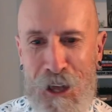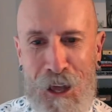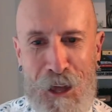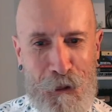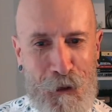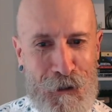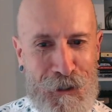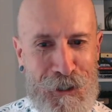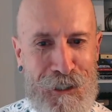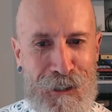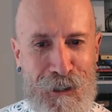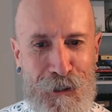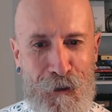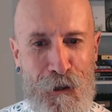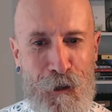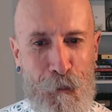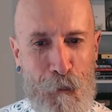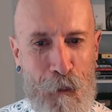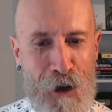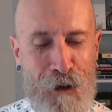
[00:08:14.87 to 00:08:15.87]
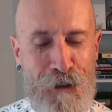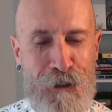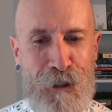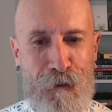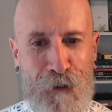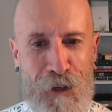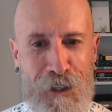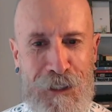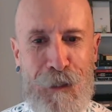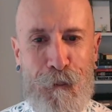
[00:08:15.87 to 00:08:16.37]
there's a certain amount
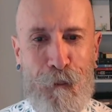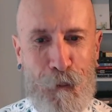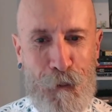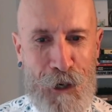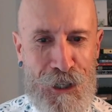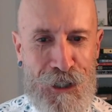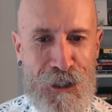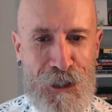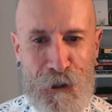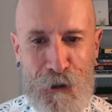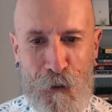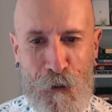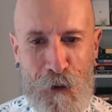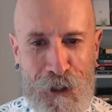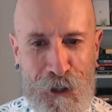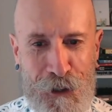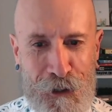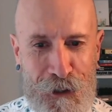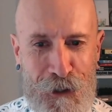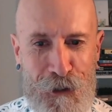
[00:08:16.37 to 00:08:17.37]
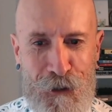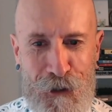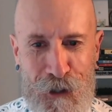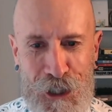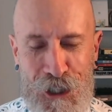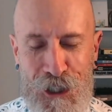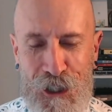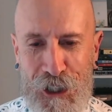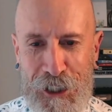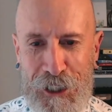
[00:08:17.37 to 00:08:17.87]
of exploration going on in your
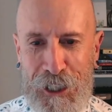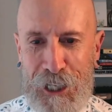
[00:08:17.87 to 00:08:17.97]
teaching.